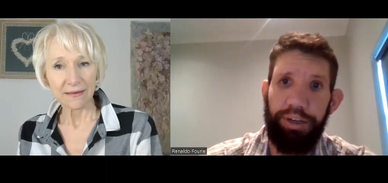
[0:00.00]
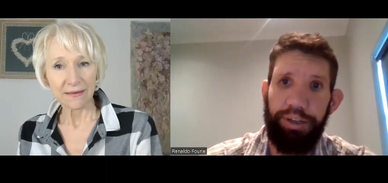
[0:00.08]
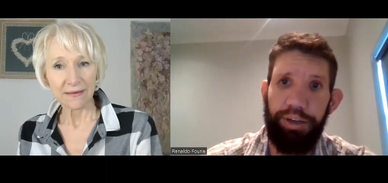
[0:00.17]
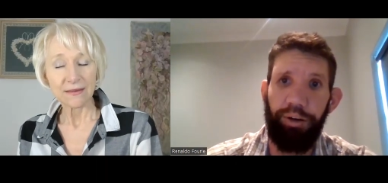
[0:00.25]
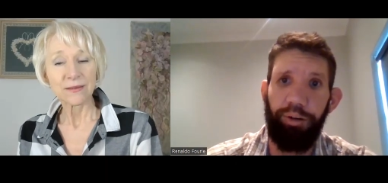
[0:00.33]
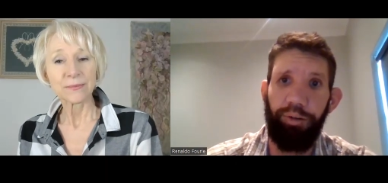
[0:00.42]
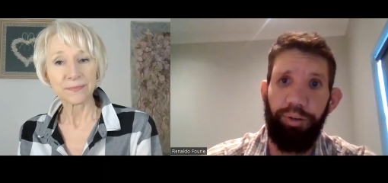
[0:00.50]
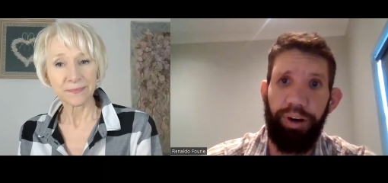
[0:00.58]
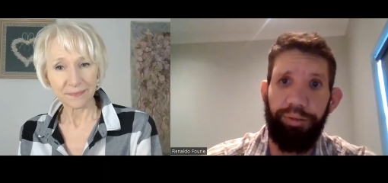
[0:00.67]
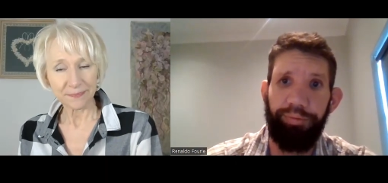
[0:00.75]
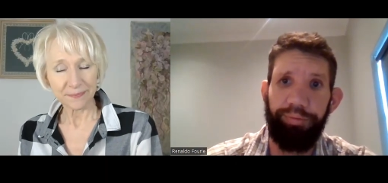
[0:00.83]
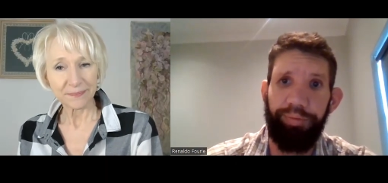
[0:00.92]
Speaker 1: So
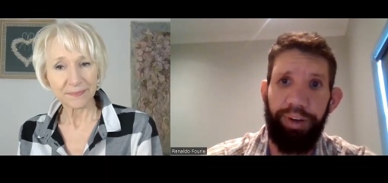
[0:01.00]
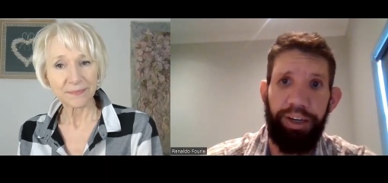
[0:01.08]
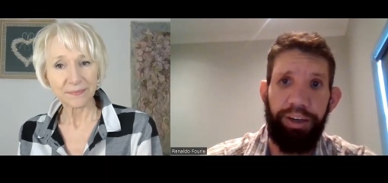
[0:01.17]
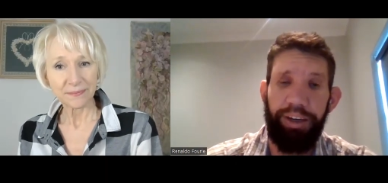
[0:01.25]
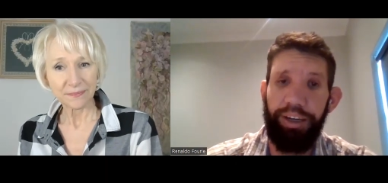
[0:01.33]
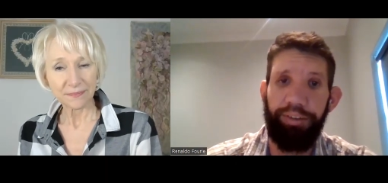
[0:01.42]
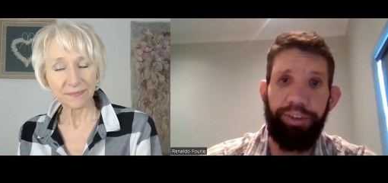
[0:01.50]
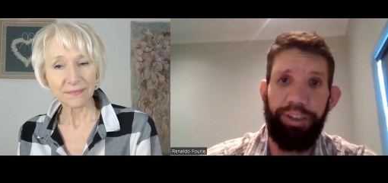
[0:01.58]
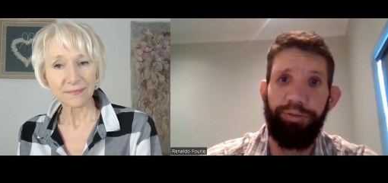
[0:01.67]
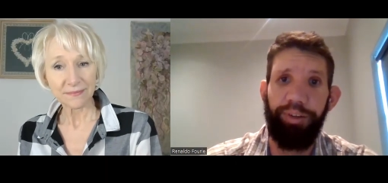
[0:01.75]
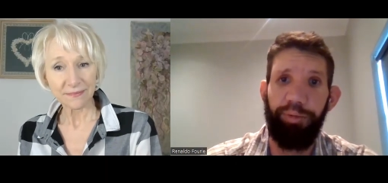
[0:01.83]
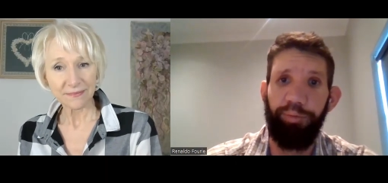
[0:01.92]
um, even
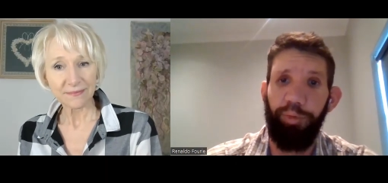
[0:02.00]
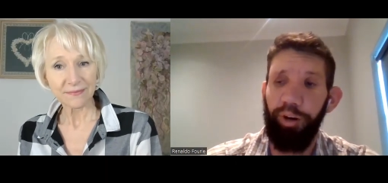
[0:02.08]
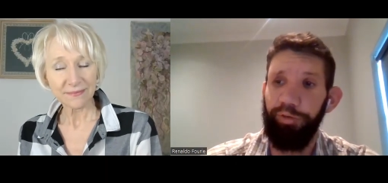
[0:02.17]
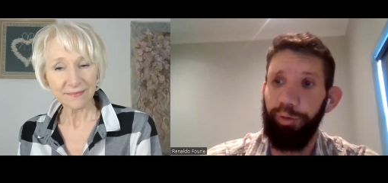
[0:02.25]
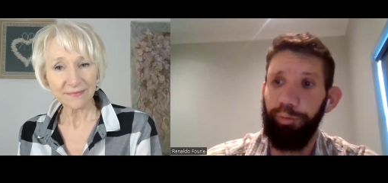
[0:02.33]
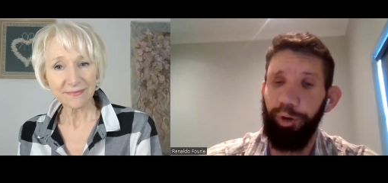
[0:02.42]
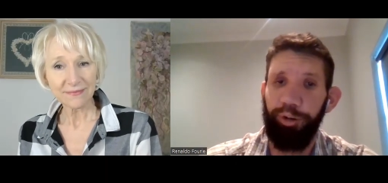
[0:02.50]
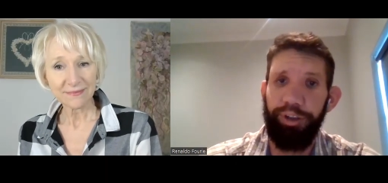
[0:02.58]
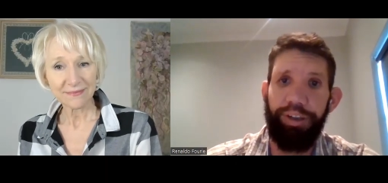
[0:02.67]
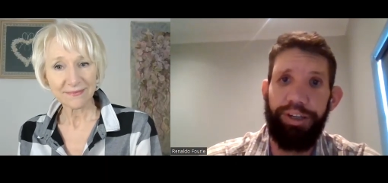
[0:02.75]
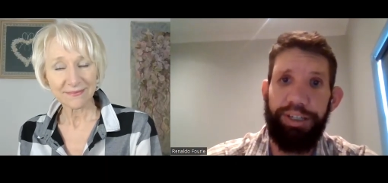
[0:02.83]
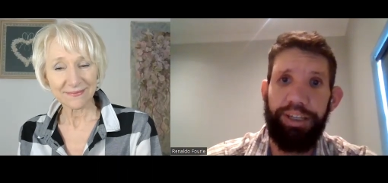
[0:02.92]
if I'm if I'm not
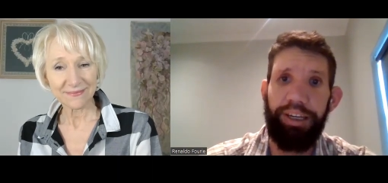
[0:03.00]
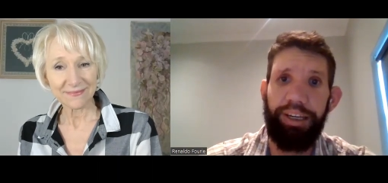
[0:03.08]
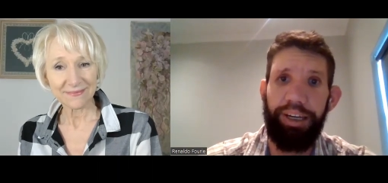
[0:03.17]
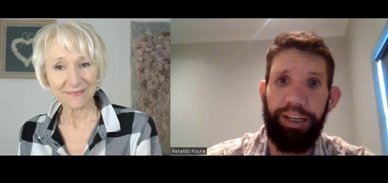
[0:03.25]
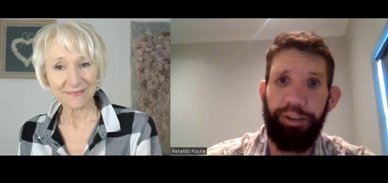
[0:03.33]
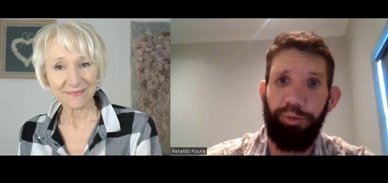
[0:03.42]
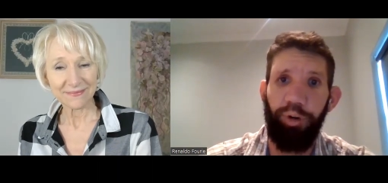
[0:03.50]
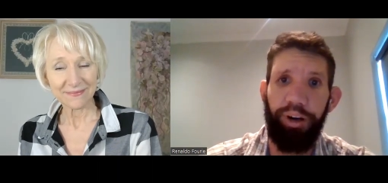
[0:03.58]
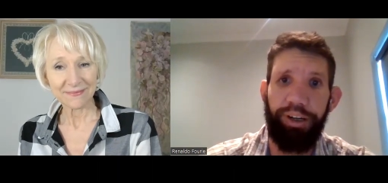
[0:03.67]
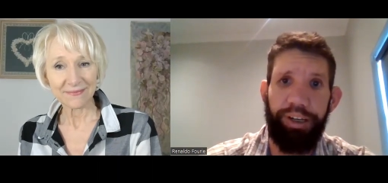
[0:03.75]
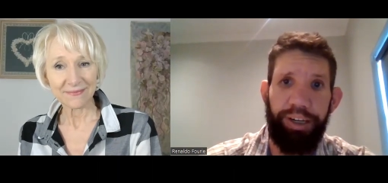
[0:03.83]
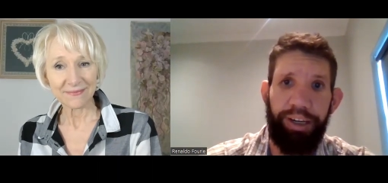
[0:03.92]
distilling that
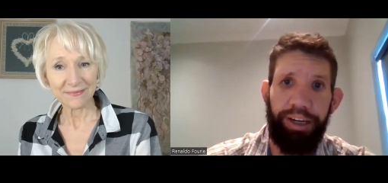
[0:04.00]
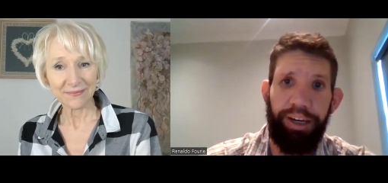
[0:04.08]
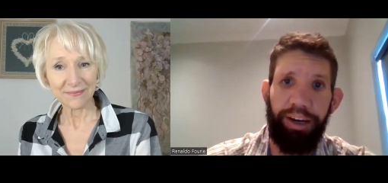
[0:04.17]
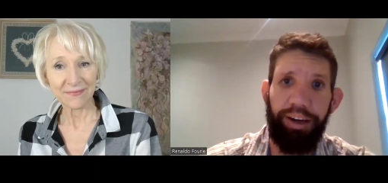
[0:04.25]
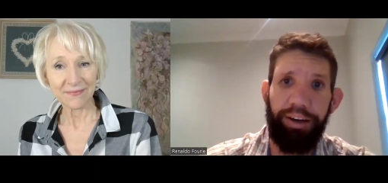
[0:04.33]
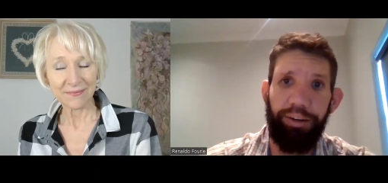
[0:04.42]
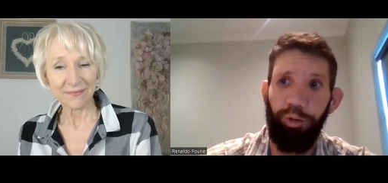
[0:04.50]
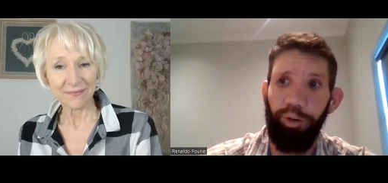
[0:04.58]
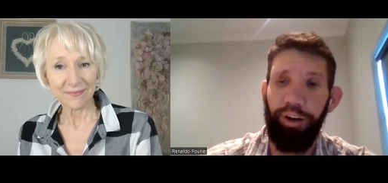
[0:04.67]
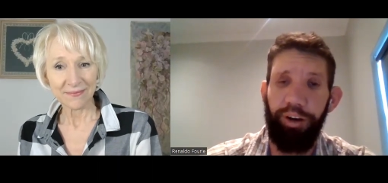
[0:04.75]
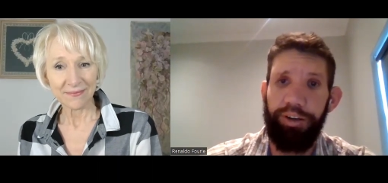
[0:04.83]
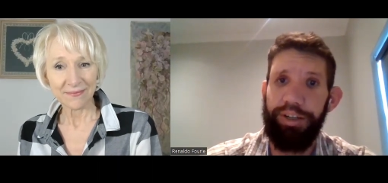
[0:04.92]
work uh, on a
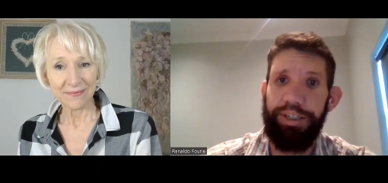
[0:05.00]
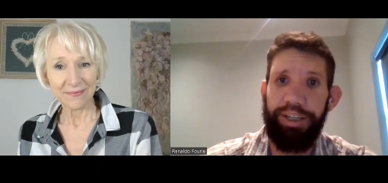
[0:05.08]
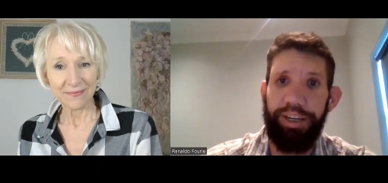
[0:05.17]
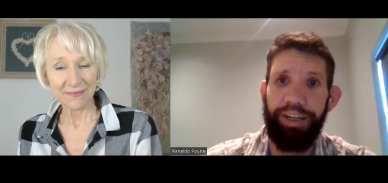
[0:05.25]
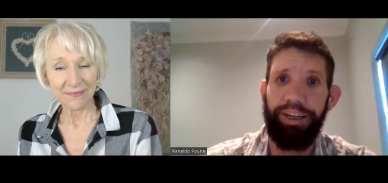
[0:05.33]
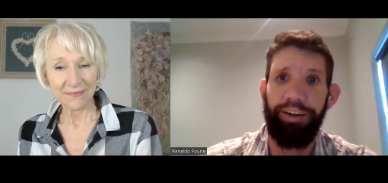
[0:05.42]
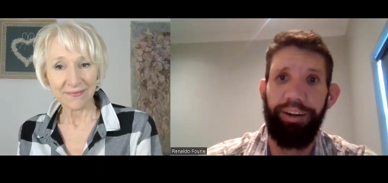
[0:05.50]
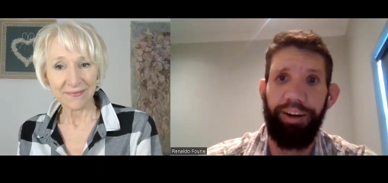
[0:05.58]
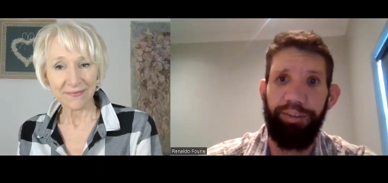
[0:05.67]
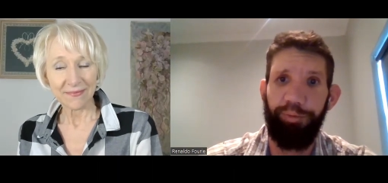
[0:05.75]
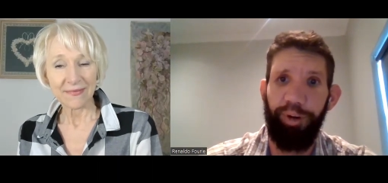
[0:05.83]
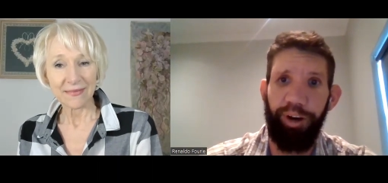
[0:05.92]
larger scale, I
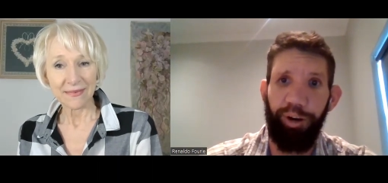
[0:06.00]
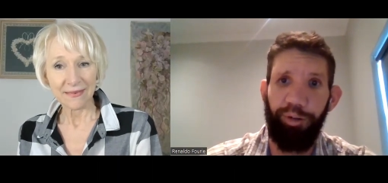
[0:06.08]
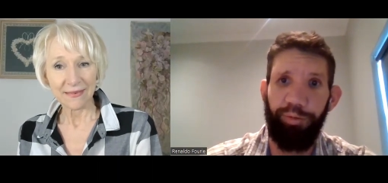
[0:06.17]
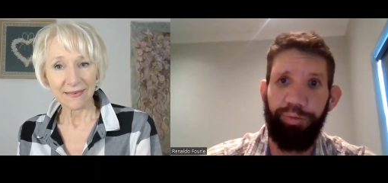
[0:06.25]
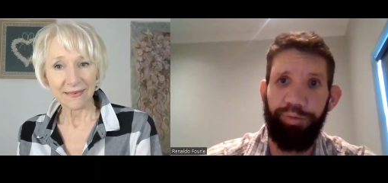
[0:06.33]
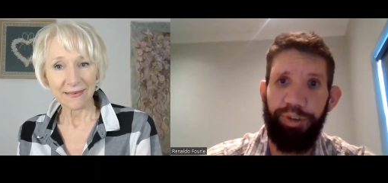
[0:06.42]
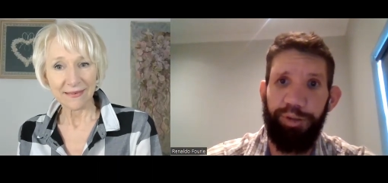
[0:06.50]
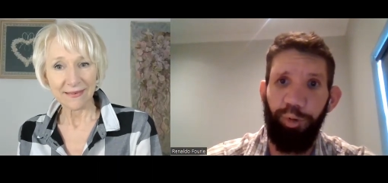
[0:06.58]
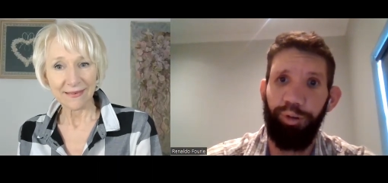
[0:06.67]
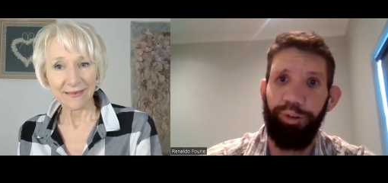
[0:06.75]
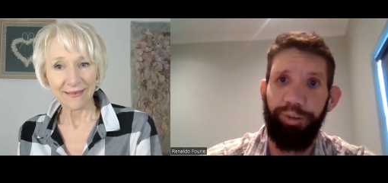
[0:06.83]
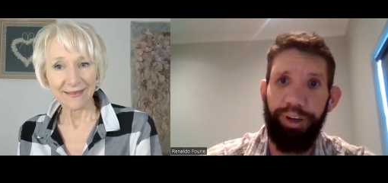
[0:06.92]
have my own
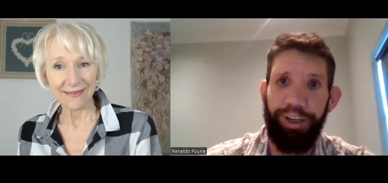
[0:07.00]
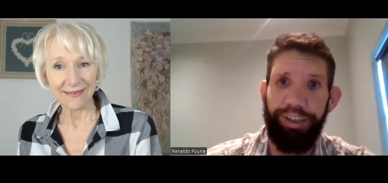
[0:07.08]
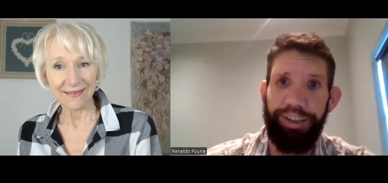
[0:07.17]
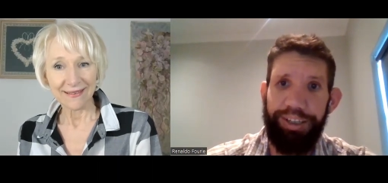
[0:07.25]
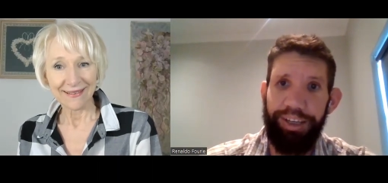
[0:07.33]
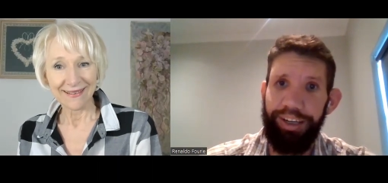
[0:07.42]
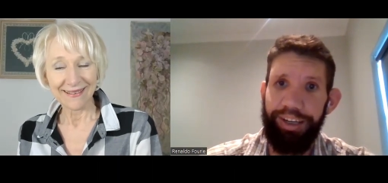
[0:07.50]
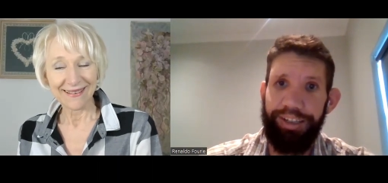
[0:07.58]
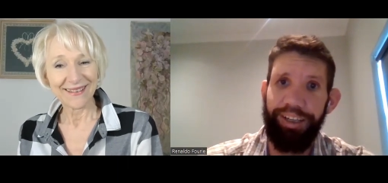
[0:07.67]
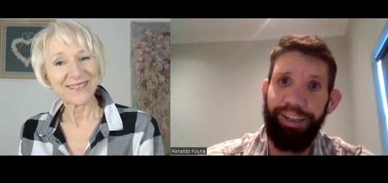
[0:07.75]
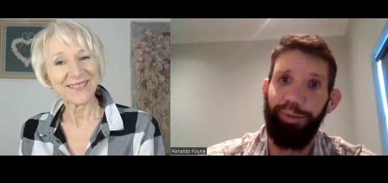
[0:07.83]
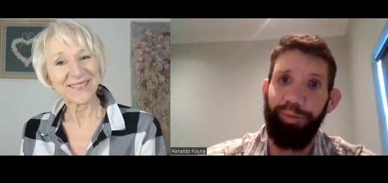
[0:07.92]
small distilling
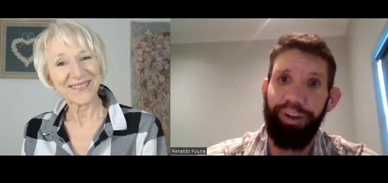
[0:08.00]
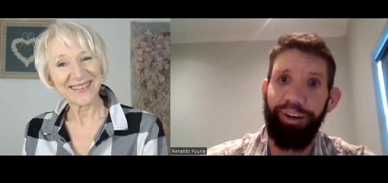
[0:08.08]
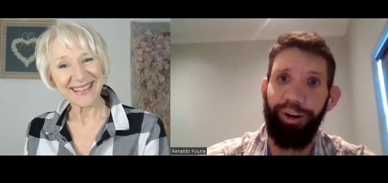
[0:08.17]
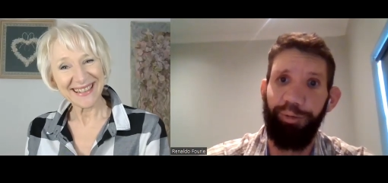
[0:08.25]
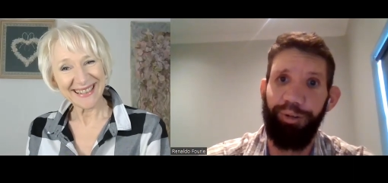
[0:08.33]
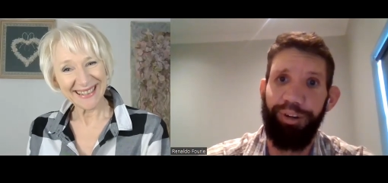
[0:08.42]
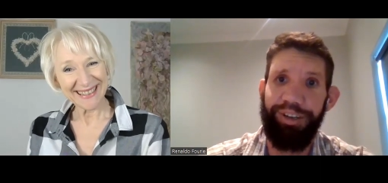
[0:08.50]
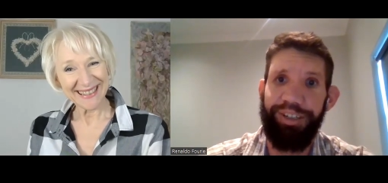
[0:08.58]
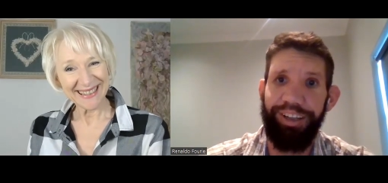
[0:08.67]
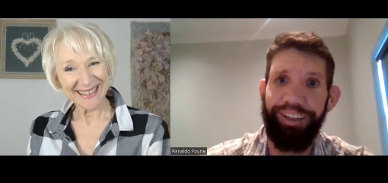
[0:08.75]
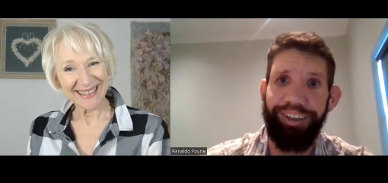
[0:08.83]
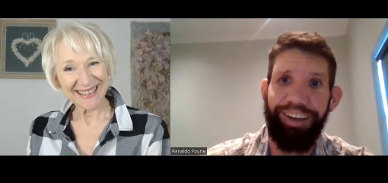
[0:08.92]
setup that I mm-hmm. will
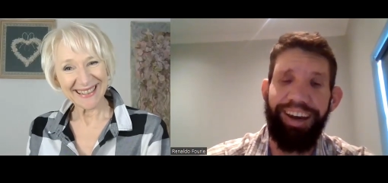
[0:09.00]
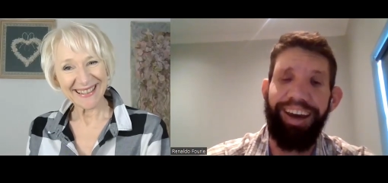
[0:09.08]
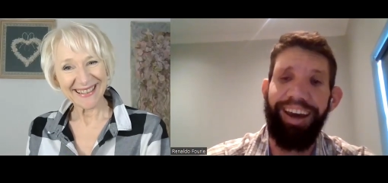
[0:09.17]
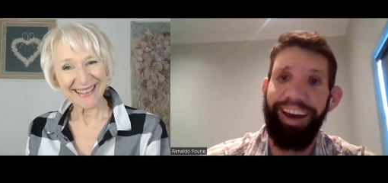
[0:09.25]
distill